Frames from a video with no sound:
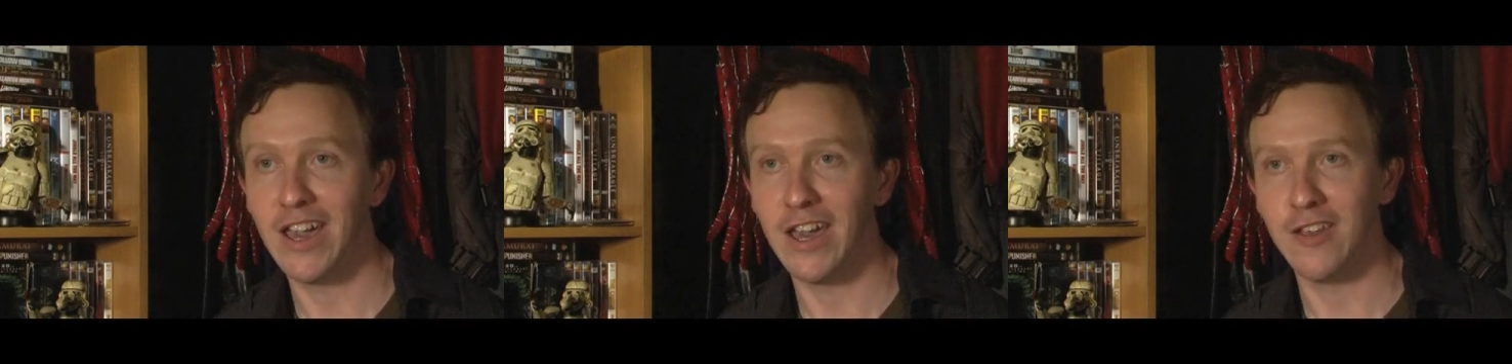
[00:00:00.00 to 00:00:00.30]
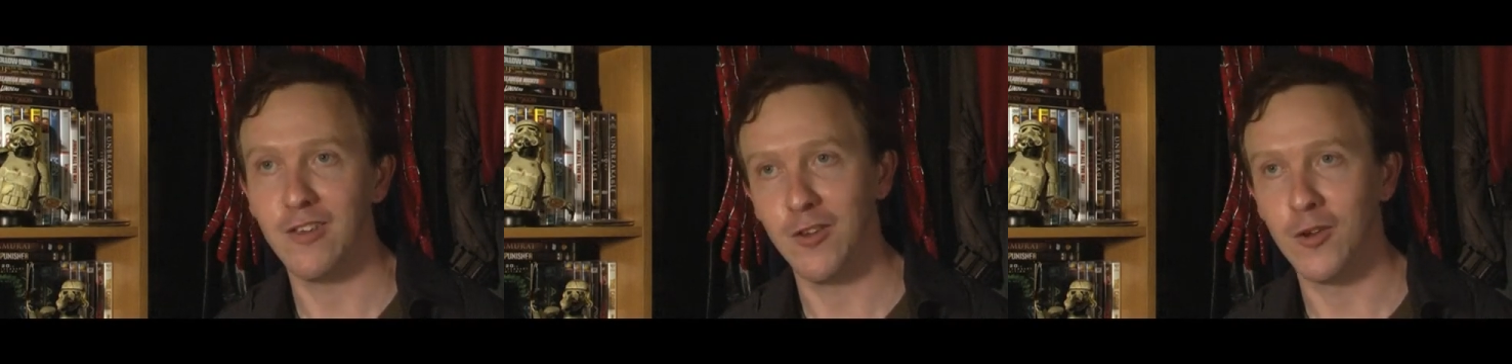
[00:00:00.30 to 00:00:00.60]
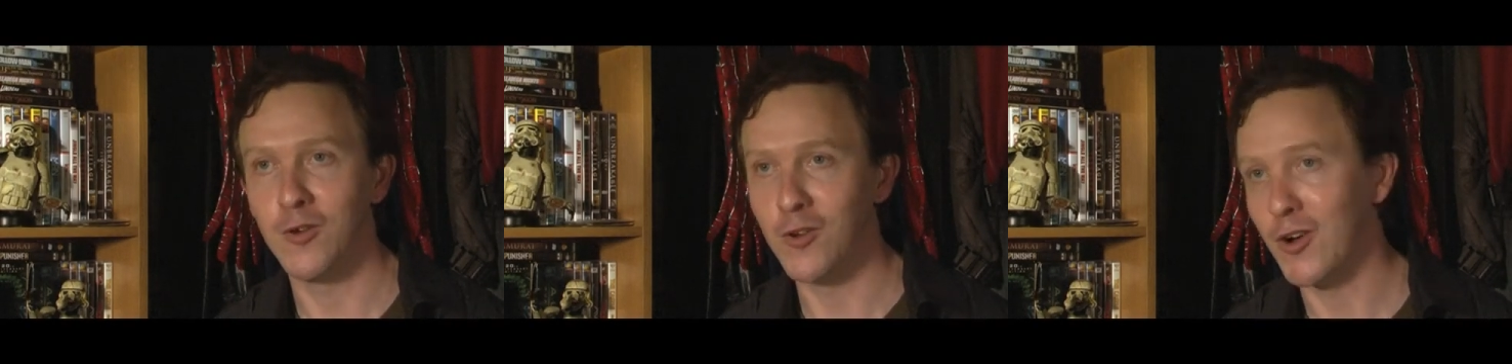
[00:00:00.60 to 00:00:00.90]
and, you
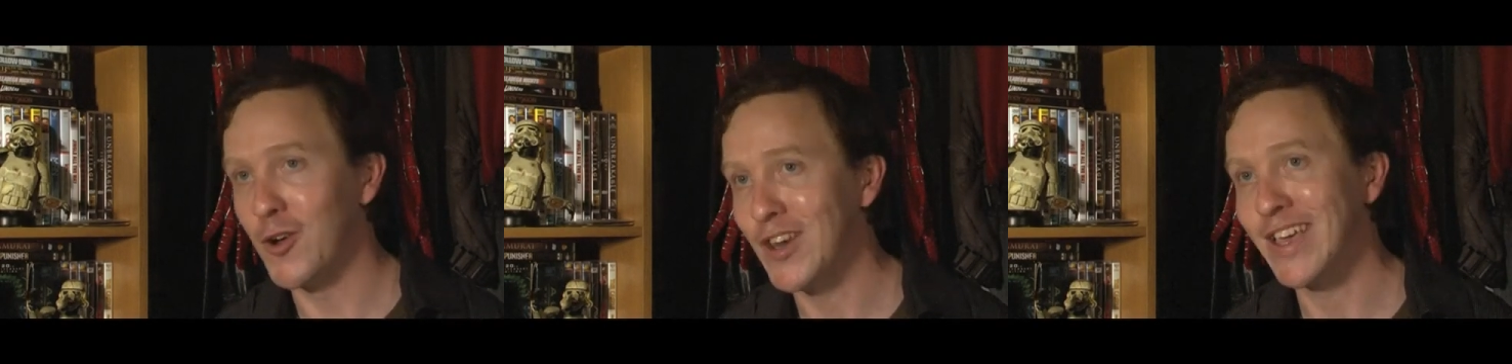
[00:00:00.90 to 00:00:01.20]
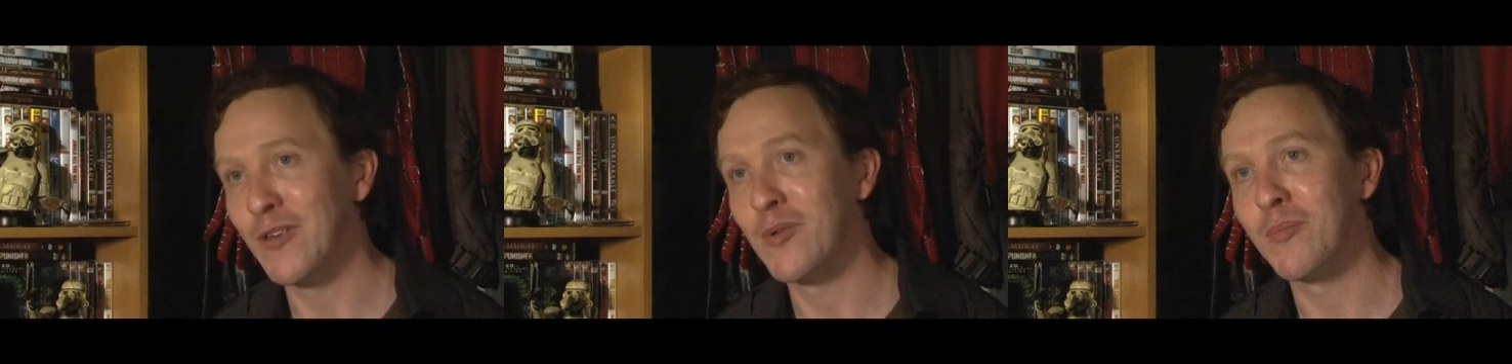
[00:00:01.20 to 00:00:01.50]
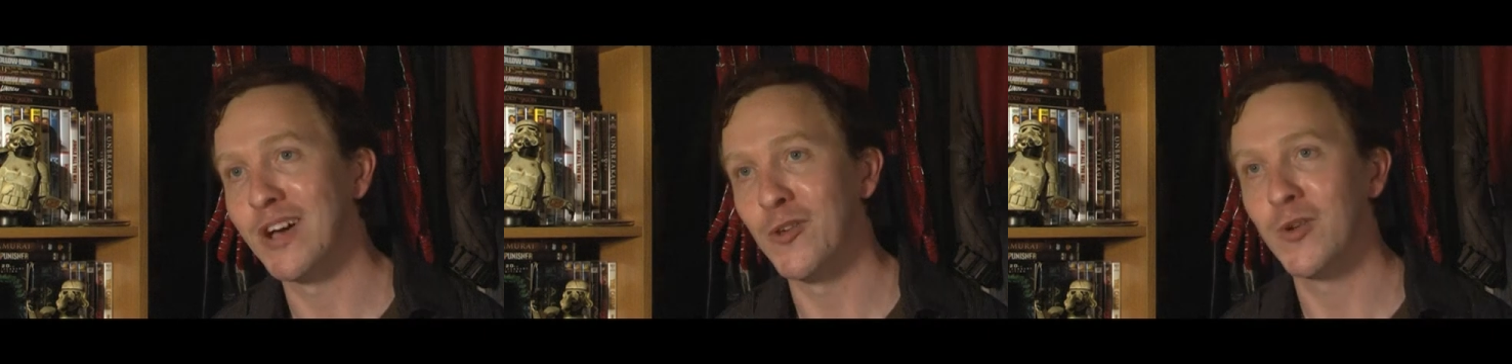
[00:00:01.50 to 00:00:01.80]
know, you're not hurting anyone
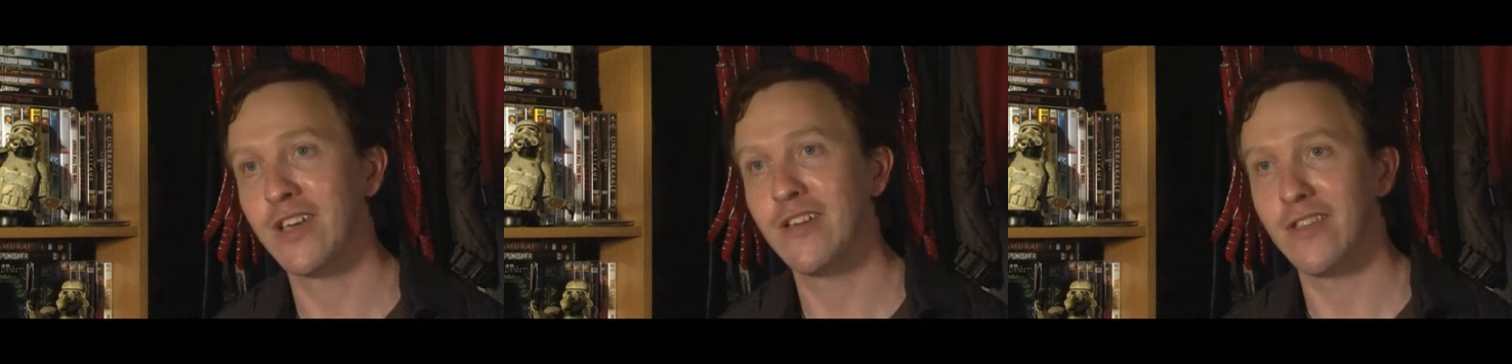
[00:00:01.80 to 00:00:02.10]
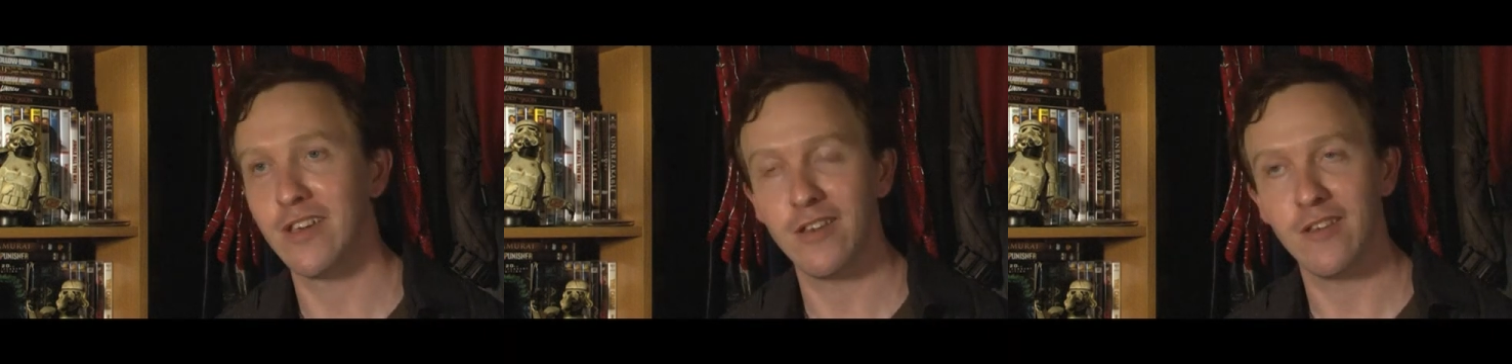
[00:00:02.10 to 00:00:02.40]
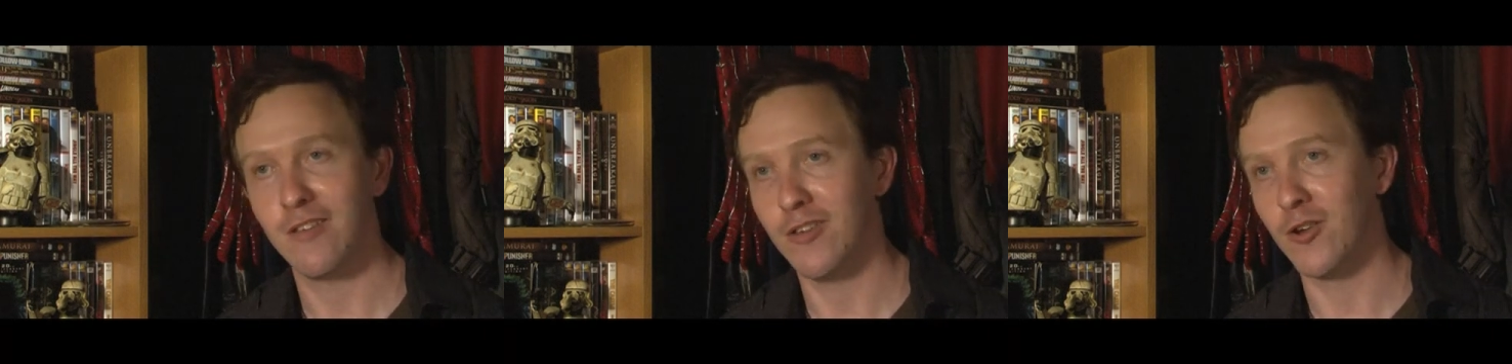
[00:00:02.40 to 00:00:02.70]
by doing it, then,
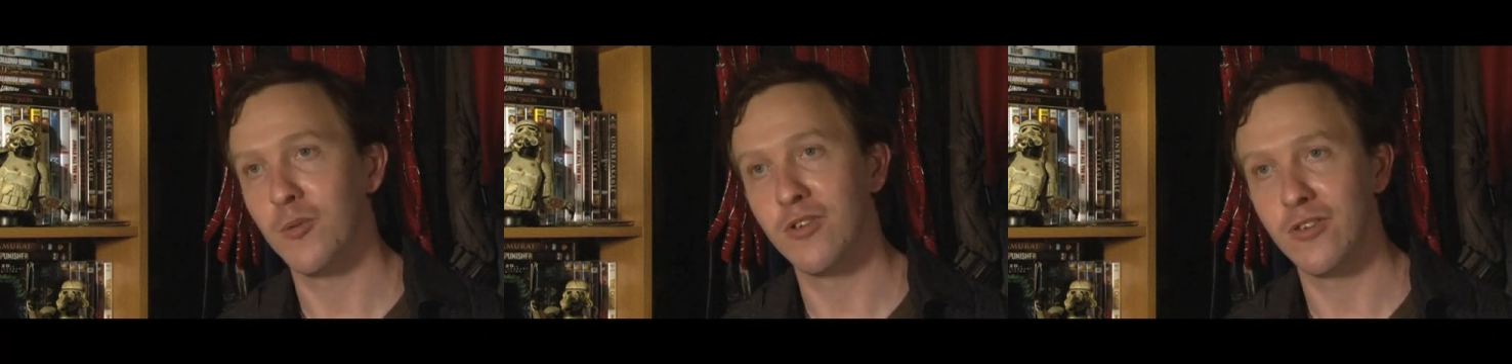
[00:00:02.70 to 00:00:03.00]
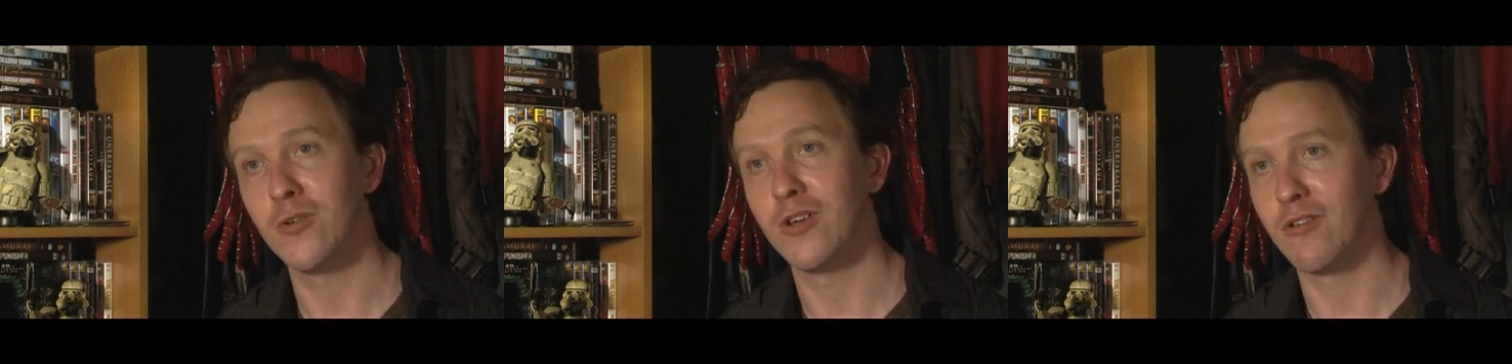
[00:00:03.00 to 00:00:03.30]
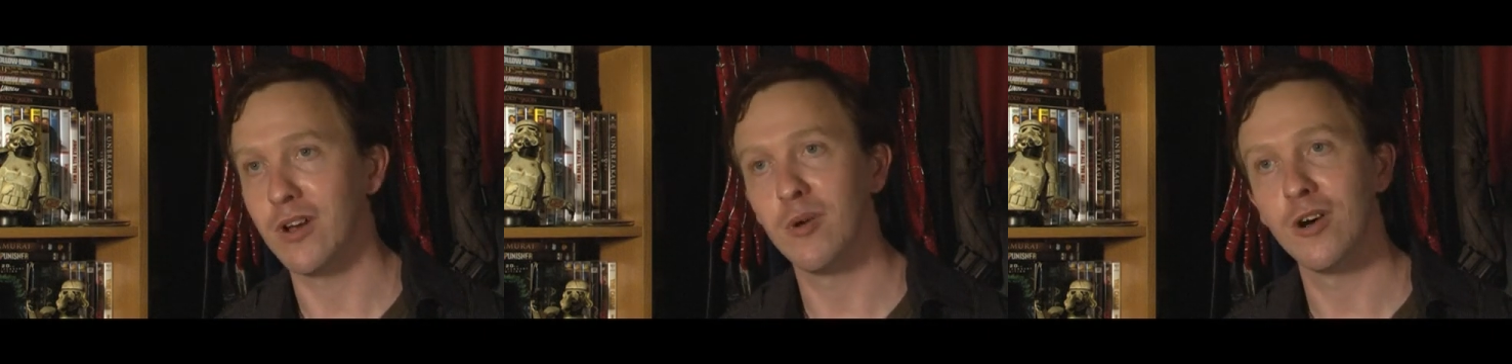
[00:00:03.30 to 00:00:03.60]
you know, pursue it, grab